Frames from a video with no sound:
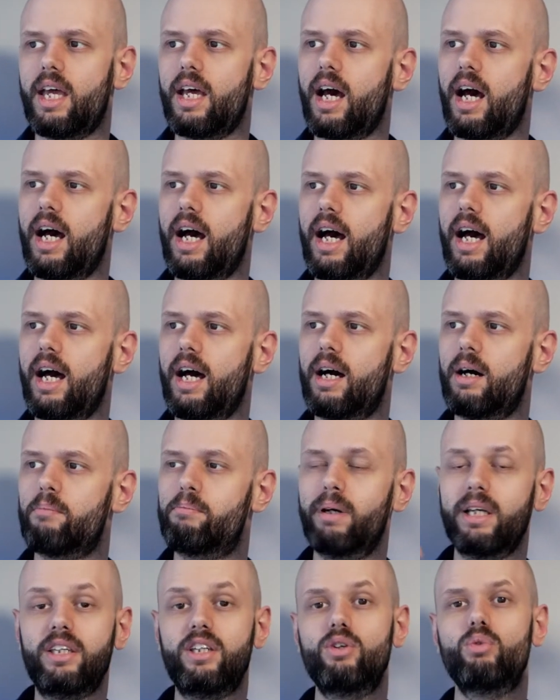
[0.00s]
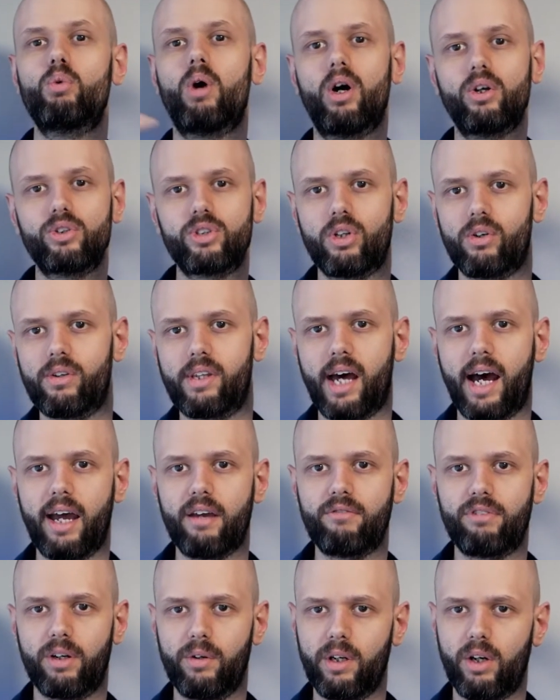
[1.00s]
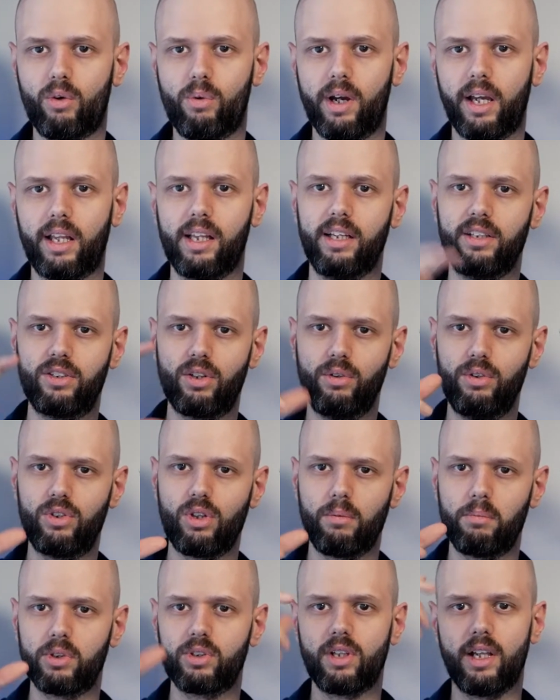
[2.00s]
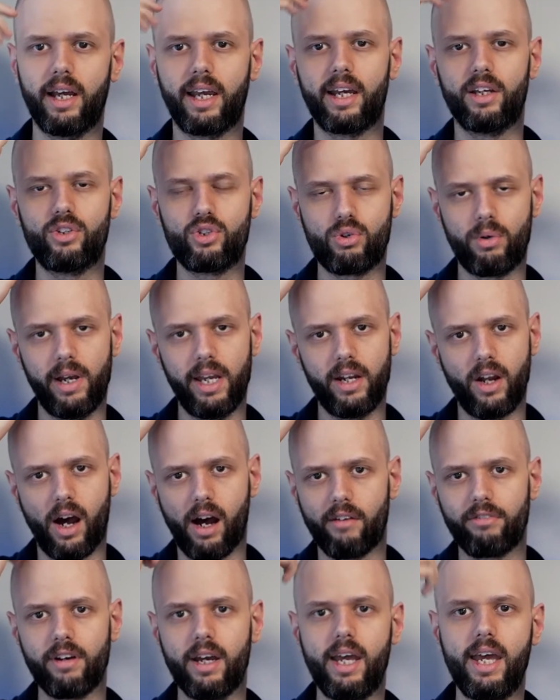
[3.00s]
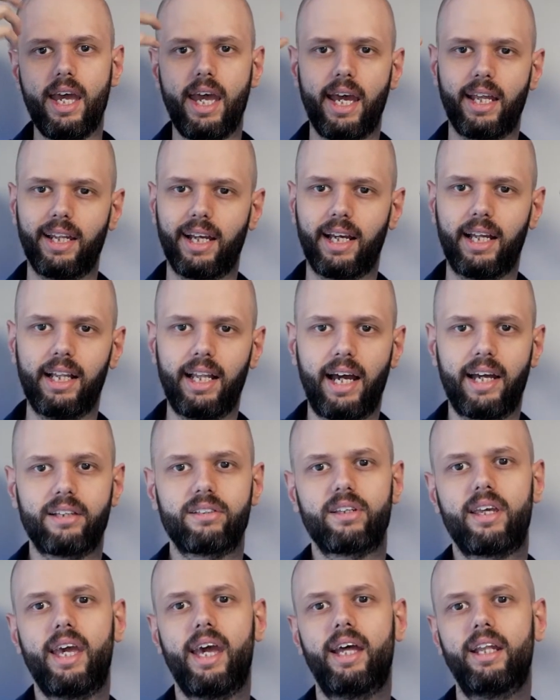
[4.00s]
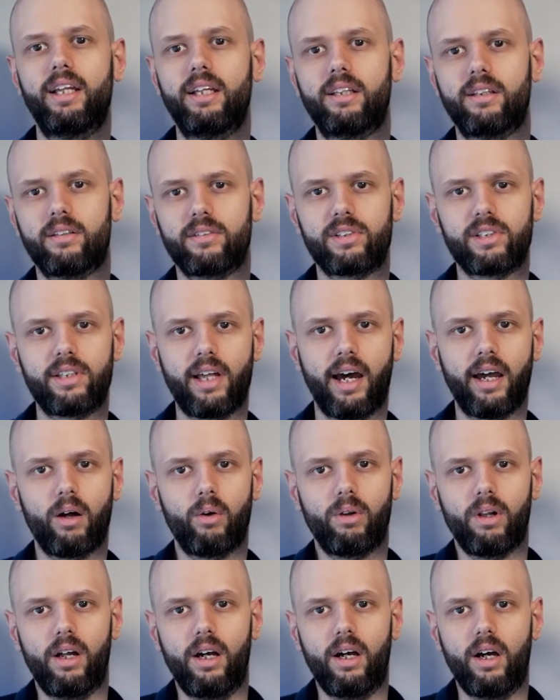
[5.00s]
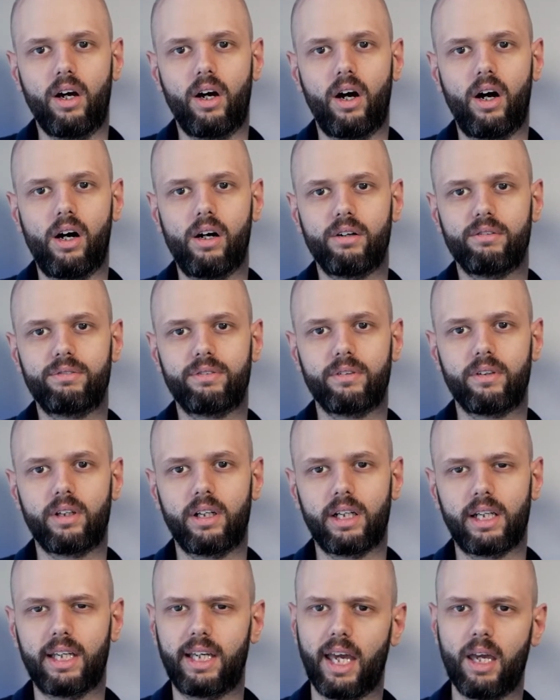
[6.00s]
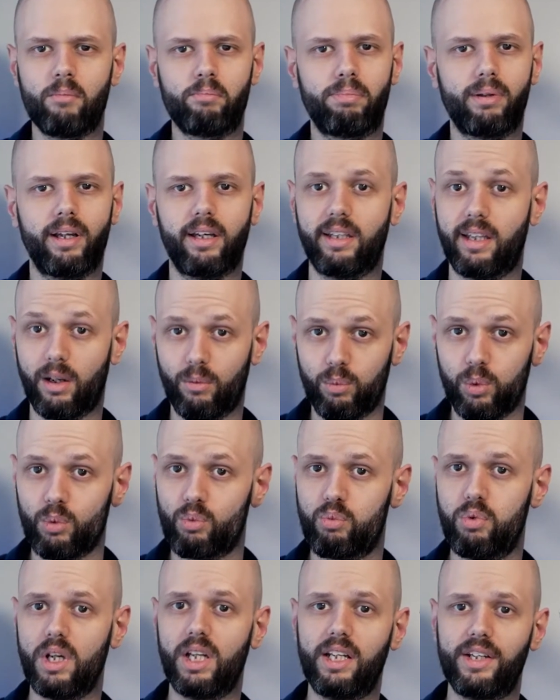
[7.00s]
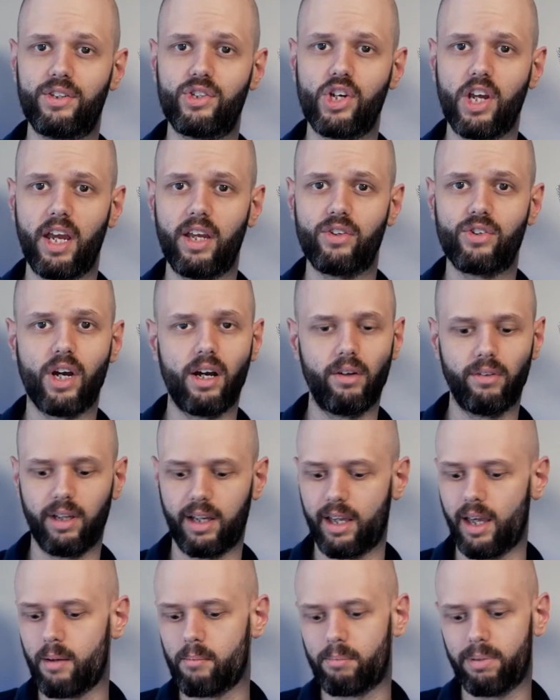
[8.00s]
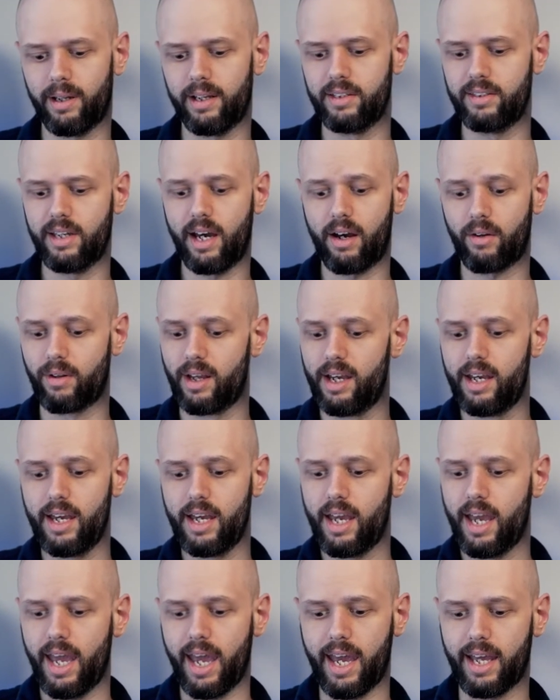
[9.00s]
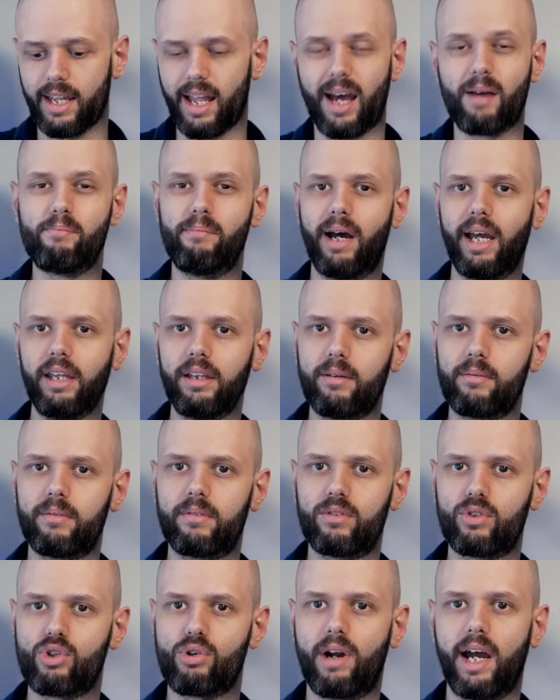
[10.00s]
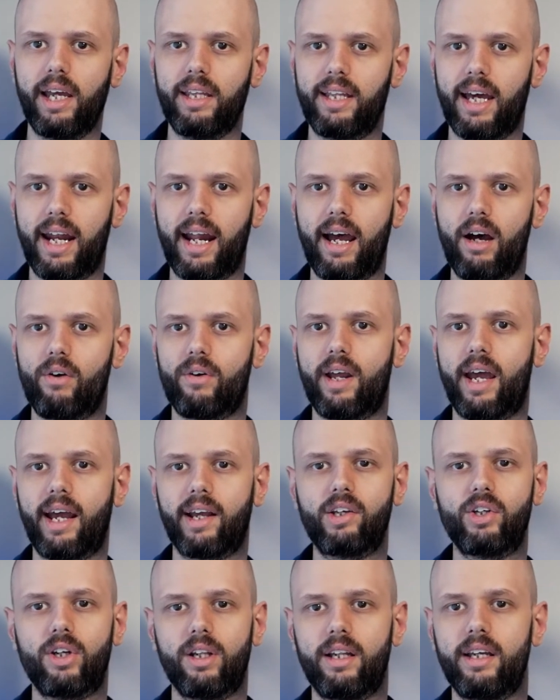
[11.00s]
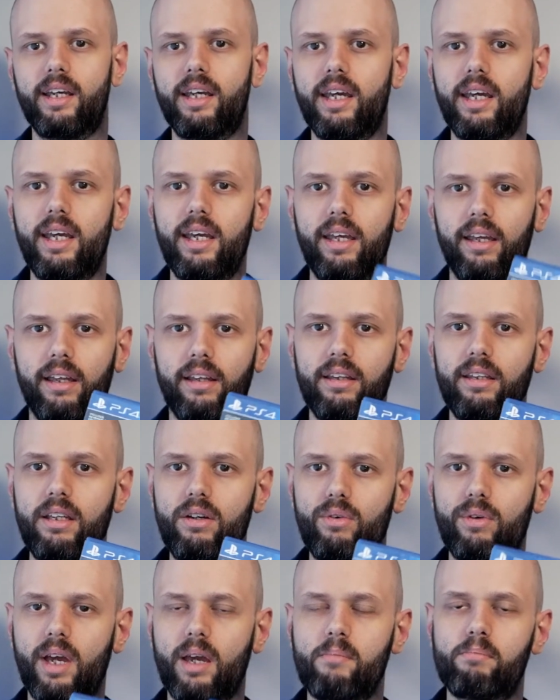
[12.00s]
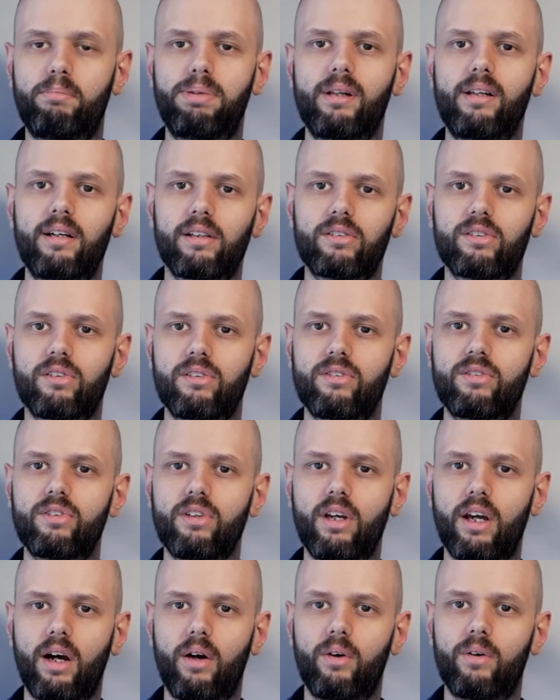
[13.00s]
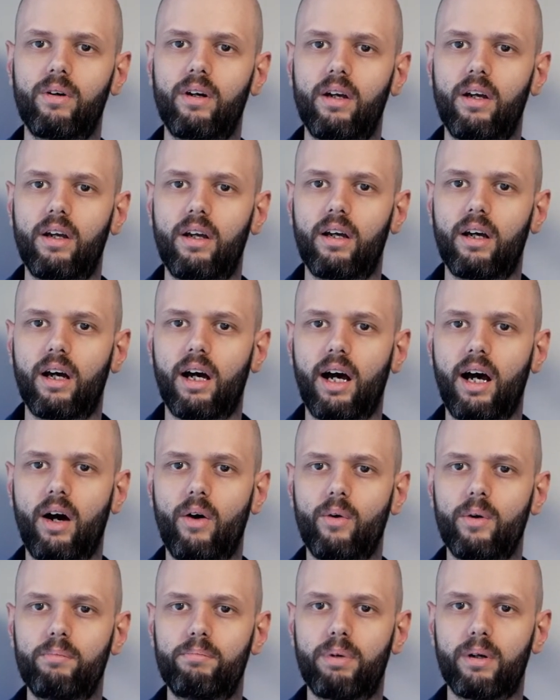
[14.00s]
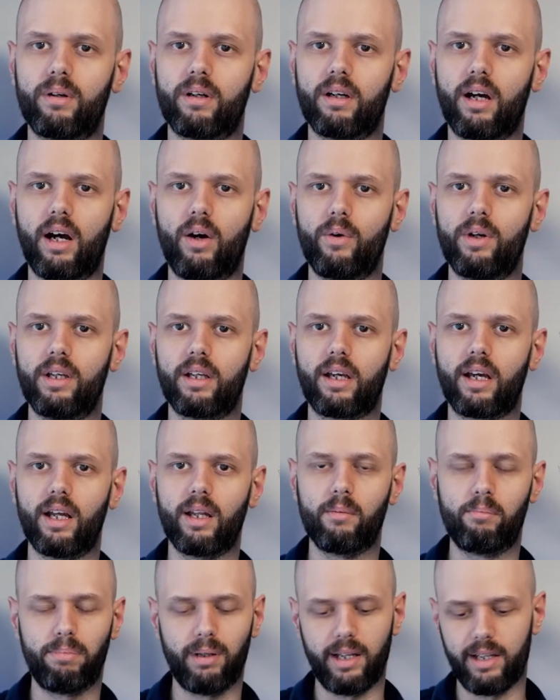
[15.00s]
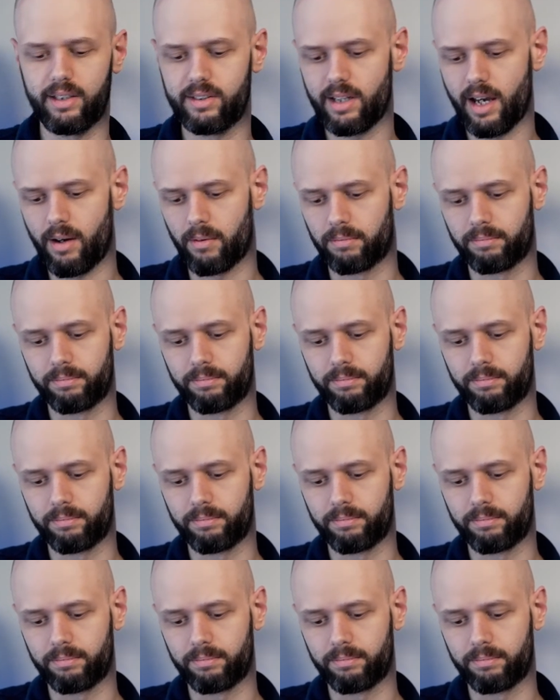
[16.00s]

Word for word: uh, but you also die very quickly, so it's almost like a trade-off and a glass cannon style of gameplay that would really change how the game plays out and I might try that out actually in New Game Plus and see how how it how it kind of plays out.